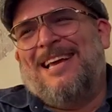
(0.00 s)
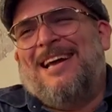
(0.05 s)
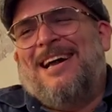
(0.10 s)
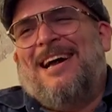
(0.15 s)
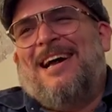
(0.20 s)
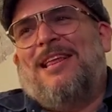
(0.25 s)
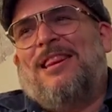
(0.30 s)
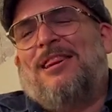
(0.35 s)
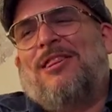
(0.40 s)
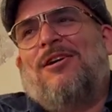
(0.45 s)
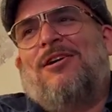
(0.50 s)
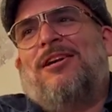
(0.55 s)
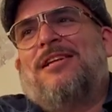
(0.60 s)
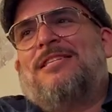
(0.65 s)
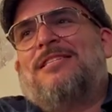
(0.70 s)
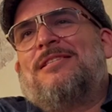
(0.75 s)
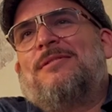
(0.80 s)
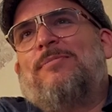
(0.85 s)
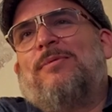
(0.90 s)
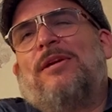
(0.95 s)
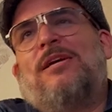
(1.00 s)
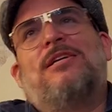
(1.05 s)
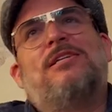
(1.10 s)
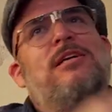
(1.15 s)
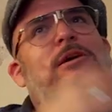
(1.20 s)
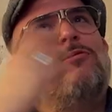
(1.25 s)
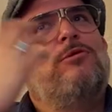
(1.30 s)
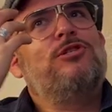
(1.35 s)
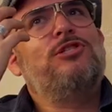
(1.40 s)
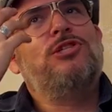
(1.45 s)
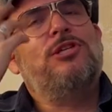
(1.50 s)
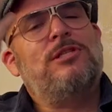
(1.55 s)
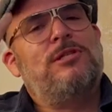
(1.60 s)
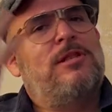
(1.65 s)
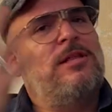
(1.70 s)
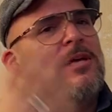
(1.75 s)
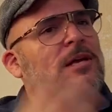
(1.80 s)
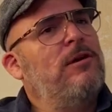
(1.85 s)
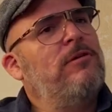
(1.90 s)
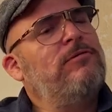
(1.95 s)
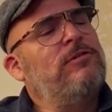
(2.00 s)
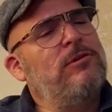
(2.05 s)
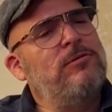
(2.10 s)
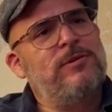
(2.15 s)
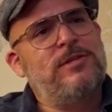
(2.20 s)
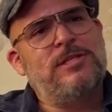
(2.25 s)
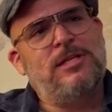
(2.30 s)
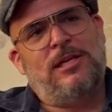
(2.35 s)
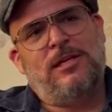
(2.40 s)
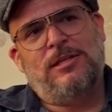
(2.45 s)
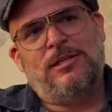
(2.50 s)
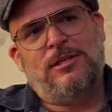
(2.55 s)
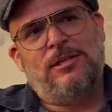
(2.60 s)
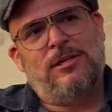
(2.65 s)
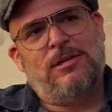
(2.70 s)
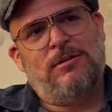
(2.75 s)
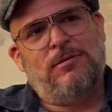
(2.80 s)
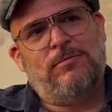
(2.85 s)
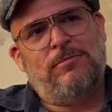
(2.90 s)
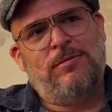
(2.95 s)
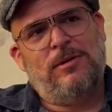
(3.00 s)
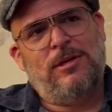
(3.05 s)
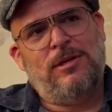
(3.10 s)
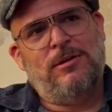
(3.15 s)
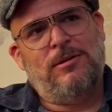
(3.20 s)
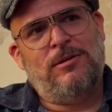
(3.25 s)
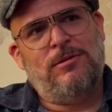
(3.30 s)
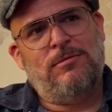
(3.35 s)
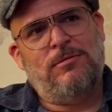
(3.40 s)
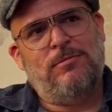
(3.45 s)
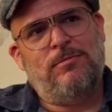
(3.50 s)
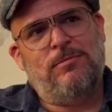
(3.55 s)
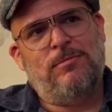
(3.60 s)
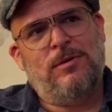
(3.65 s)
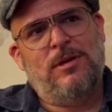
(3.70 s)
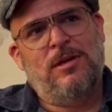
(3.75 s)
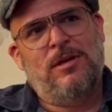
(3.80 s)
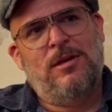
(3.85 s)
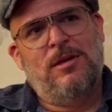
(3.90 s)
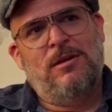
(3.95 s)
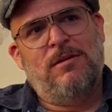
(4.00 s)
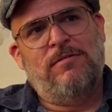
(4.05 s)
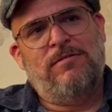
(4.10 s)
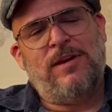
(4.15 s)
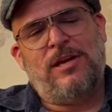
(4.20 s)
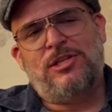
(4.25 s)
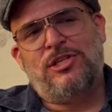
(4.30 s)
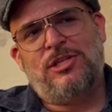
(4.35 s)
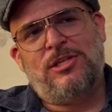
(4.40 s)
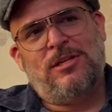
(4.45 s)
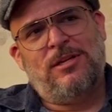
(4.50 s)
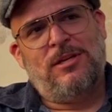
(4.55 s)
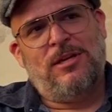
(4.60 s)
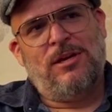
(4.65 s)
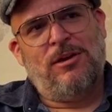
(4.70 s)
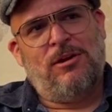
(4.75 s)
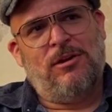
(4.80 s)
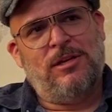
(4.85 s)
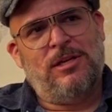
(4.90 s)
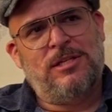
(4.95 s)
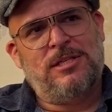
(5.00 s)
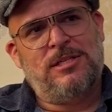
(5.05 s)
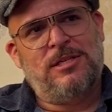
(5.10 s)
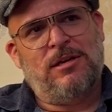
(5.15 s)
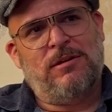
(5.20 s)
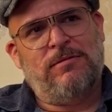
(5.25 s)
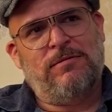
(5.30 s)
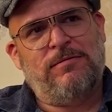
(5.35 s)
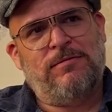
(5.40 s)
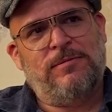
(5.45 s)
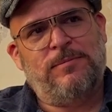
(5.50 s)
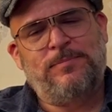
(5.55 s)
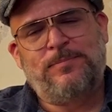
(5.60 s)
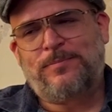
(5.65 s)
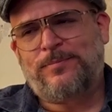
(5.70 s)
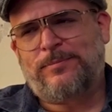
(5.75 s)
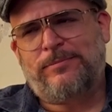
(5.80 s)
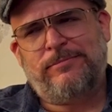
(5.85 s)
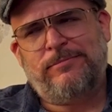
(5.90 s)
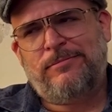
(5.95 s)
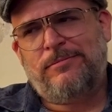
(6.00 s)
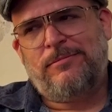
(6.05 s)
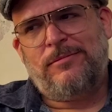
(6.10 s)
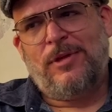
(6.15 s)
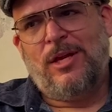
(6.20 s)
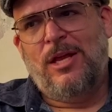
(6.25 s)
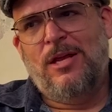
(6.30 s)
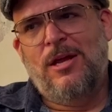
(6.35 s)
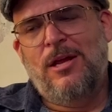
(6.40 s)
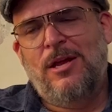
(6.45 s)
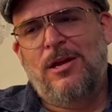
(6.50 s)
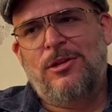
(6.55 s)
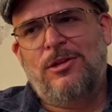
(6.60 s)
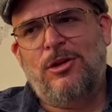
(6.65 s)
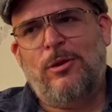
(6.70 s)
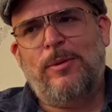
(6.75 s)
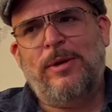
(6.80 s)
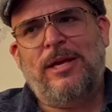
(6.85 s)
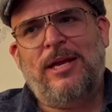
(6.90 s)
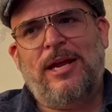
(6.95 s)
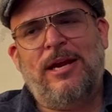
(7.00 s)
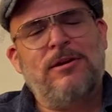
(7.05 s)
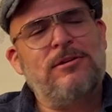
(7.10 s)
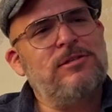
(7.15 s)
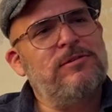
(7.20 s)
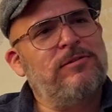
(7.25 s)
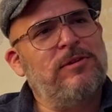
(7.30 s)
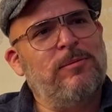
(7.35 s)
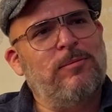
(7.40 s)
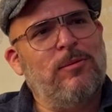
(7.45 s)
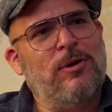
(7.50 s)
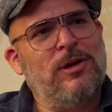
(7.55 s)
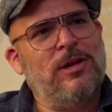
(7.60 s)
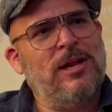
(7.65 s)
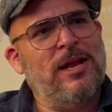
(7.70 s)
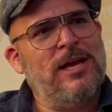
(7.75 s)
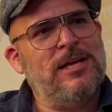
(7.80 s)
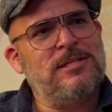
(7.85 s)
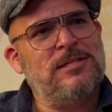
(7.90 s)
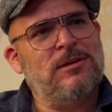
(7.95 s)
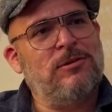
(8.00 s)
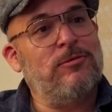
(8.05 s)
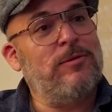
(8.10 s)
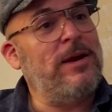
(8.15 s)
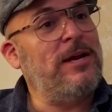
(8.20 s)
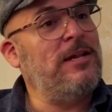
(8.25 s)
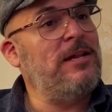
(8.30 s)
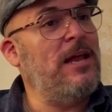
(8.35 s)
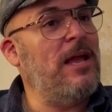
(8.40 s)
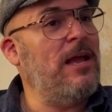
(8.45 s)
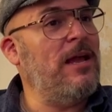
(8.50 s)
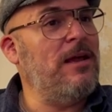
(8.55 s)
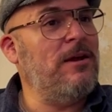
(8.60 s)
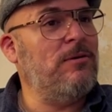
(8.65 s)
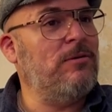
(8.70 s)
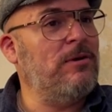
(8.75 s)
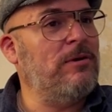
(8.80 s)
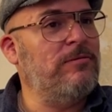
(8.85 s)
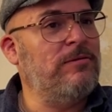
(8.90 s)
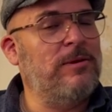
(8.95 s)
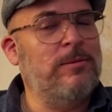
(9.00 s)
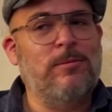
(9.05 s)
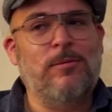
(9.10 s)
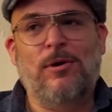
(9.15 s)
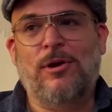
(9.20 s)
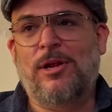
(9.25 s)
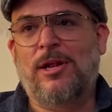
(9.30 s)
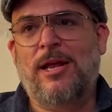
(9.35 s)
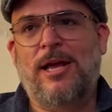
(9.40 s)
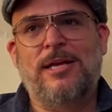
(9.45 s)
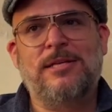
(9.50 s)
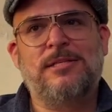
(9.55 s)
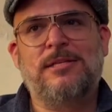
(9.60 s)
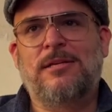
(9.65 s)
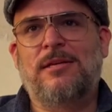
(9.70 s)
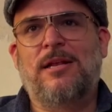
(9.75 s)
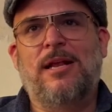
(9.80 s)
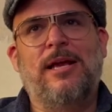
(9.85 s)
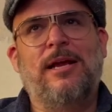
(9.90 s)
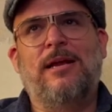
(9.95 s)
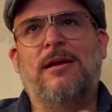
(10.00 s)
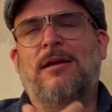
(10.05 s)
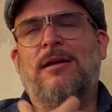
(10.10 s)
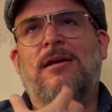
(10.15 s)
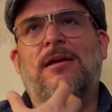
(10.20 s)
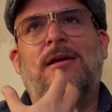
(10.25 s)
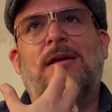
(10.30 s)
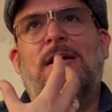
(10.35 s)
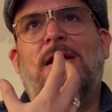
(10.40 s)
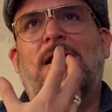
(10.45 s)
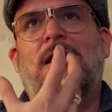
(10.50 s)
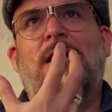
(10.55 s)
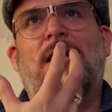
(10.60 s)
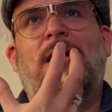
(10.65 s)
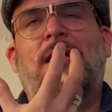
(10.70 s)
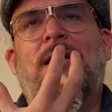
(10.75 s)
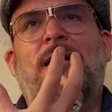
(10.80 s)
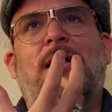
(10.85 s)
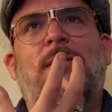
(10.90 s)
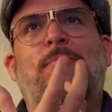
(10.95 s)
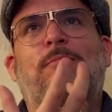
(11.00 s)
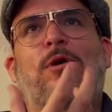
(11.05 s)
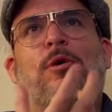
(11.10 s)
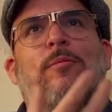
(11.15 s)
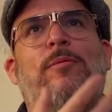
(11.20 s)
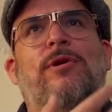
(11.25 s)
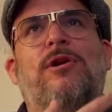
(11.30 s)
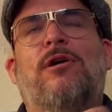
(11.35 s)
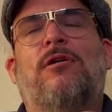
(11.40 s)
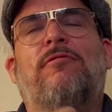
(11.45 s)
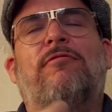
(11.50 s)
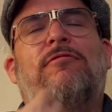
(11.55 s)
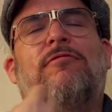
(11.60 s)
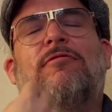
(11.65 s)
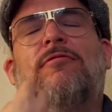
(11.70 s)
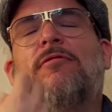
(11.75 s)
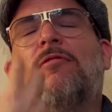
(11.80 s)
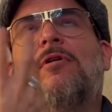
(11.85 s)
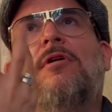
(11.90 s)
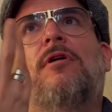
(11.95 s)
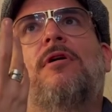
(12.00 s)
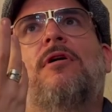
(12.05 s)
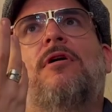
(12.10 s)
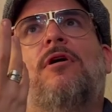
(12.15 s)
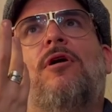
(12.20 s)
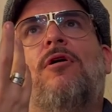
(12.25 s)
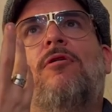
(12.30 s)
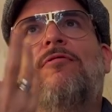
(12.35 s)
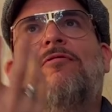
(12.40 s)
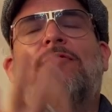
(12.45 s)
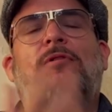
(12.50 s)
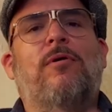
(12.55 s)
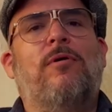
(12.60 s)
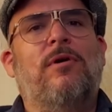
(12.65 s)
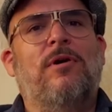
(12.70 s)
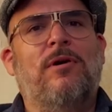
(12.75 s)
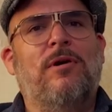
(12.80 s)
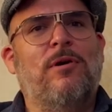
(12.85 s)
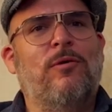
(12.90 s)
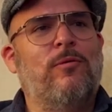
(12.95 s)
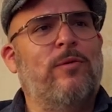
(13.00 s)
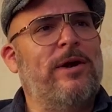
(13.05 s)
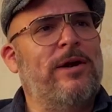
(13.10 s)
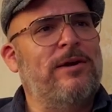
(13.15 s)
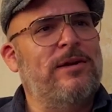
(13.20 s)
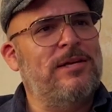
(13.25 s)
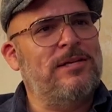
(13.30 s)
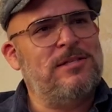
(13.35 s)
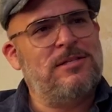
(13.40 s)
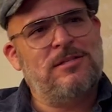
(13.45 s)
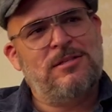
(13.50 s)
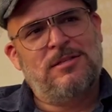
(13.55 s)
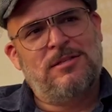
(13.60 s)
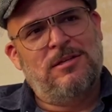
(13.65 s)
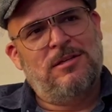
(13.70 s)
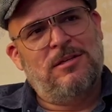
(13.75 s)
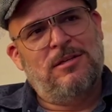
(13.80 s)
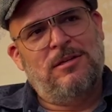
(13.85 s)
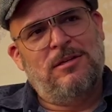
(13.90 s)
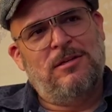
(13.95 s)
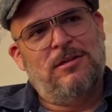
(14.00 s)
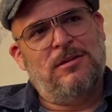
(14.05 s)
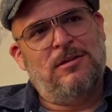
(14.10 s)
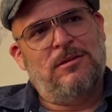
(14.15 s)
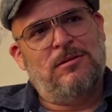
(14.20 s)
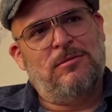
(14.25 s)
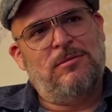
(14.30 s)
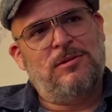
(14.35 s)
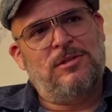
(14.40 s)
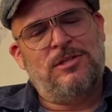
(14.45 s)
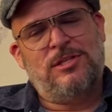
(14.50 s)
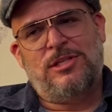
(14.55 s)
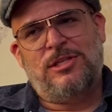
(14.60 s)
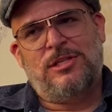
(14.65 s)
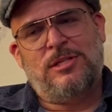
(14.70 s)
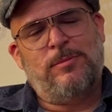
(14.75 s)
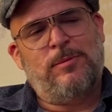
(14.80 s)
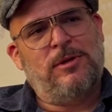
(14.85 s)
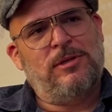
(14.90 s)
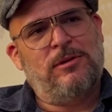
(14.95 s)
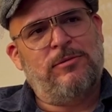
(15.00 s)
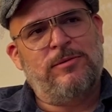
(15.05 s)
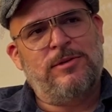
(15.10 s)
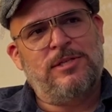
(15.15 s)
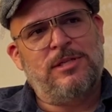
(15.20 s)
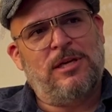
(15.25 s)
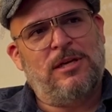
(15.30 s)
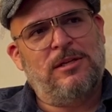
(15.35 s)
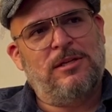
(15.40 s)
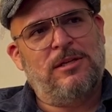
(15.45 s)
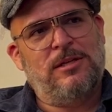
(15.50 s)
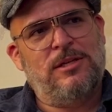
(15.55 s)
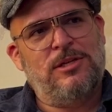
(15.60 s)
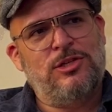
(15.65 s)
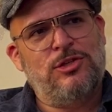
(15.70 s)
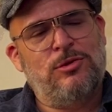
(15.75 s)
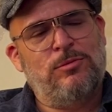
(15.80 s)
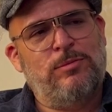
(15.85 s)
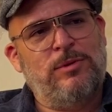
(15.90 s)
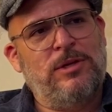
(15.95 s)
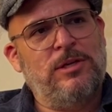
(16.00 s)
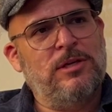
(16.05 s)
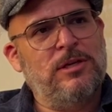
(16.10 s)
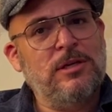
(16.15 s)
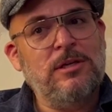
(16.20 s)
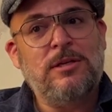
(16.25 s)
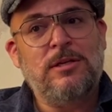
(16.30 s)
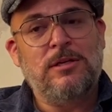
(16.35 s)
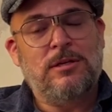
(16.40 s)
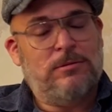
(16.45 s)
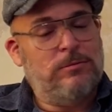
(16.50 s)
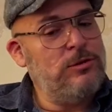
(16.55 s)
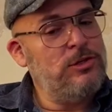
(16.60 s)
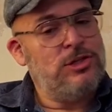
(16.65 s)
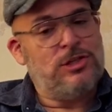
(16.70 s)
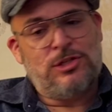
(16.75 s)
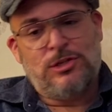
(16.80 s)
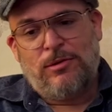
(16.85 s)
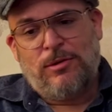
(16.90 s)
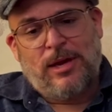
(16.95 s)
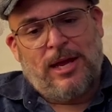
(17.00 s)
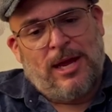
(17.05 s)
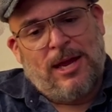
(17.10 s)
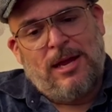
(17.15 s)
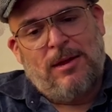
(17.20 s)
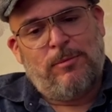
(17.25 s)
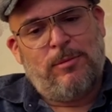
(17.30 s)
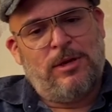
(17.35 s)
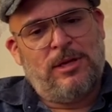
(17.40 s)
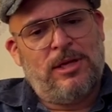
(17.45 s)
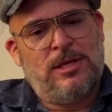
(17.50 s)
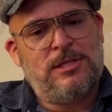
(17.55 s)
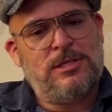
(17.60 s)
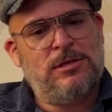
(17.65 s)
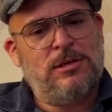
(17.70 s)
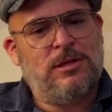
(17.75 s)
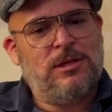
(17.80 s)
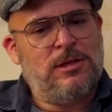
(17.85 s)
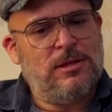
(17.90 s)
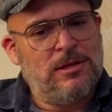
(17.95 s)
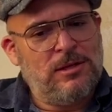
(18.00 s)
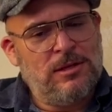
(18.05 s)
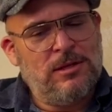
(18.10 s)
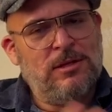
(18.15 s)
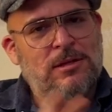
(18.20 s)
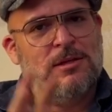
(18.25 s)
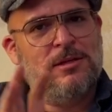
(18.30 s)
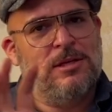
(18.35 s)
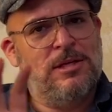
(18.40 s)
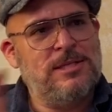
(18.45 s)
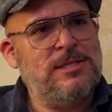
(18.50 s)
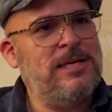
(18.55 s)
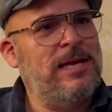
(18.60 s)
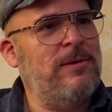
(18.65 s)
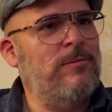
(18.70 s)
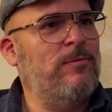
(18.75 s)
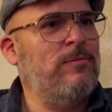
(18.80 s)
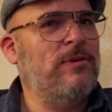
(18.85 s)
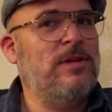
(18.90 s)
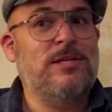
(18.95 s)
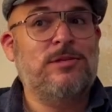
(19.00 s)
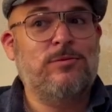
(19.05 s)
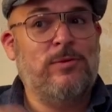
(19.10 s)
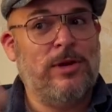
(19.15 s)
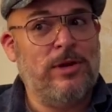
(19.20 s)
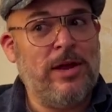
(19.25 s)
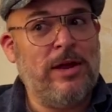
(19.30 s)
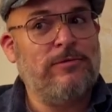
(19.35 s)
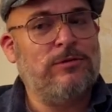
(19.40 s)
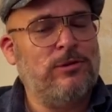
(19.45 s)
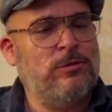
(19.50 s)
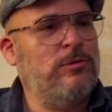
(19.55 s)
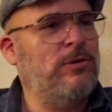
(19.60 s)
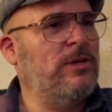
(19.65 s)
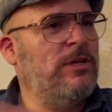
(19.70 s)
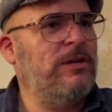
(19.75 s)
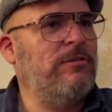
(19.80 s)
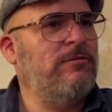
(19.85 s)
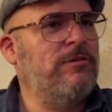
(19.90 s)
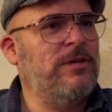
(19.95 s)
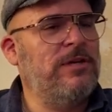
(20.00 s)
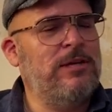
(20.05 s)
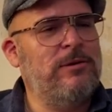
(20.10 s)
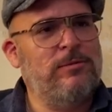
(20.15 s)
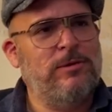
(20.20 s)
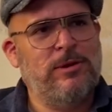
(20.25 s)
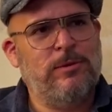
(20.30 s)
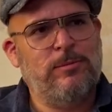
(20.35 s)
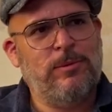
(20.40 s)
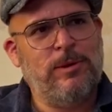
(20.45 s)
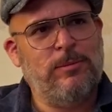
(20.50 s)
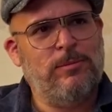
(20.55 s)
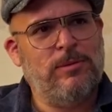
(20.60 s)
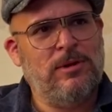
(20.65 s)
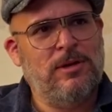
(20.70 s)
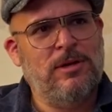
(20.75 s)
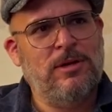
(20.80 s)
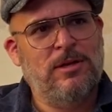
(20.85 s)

I thought it's because I was just thinking of the result, you know, when you do fashion and all that stuff. Nobody cares if the model has a great day or if the model has a moment of awareness. You know, it's just about the result, and it should be good, which is okay, but it's not the same. That's why I have to work differently with the people.